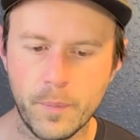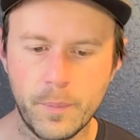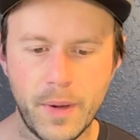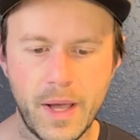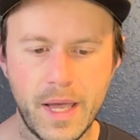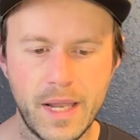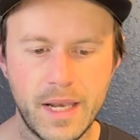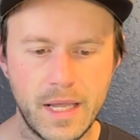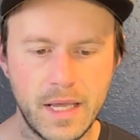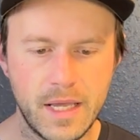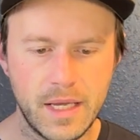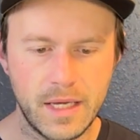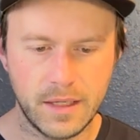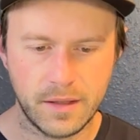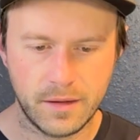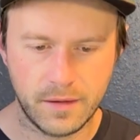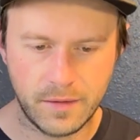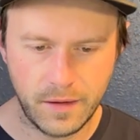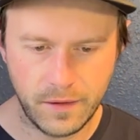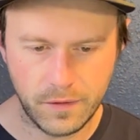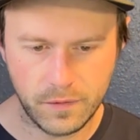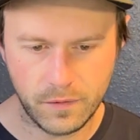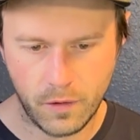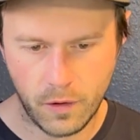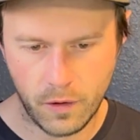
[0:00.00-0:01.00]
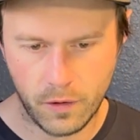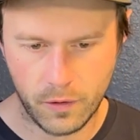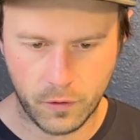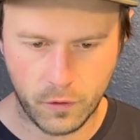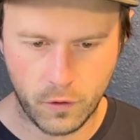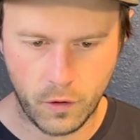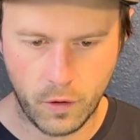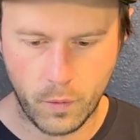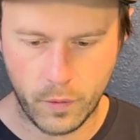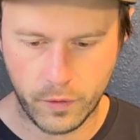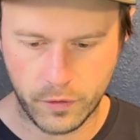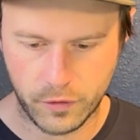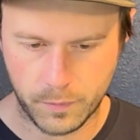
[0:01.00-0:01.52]
But this
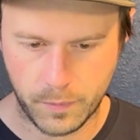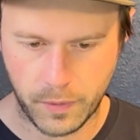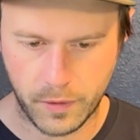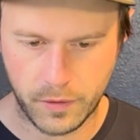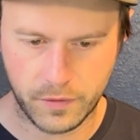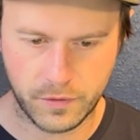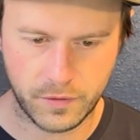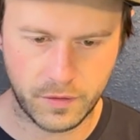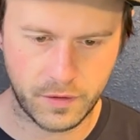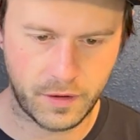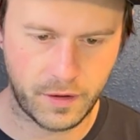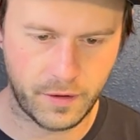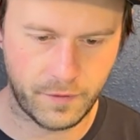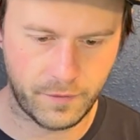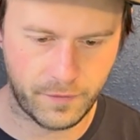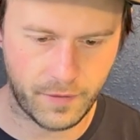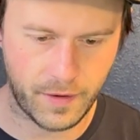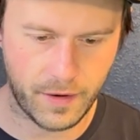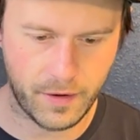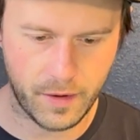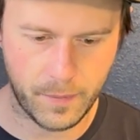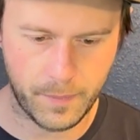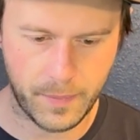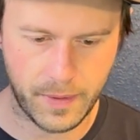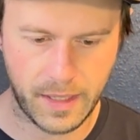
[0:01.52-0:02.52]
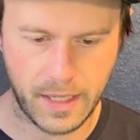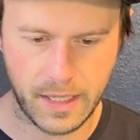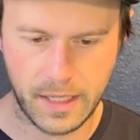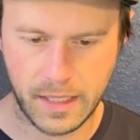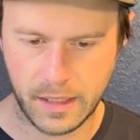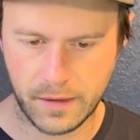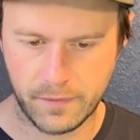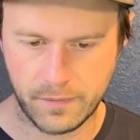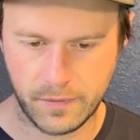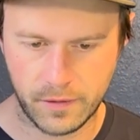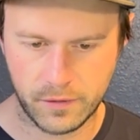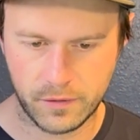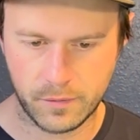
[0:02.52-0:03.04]
article was posted the very
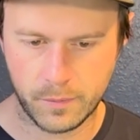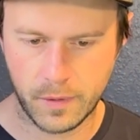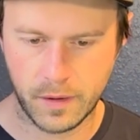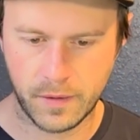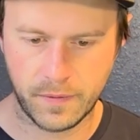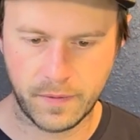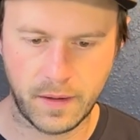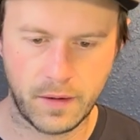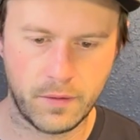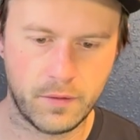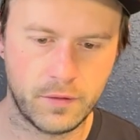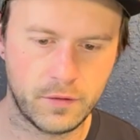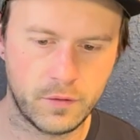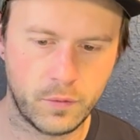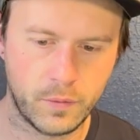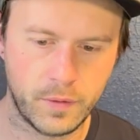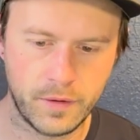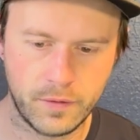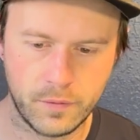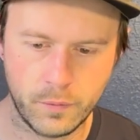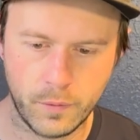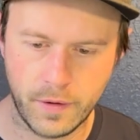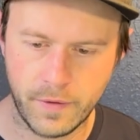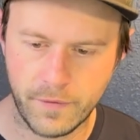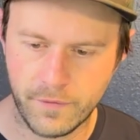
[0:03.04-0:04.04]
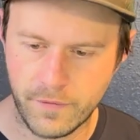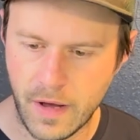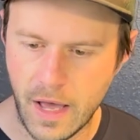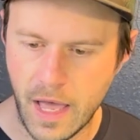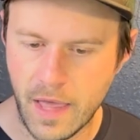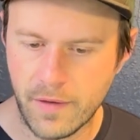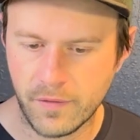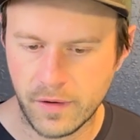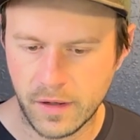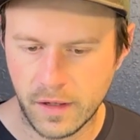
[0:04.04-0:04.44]
beginning of this month here in 2025,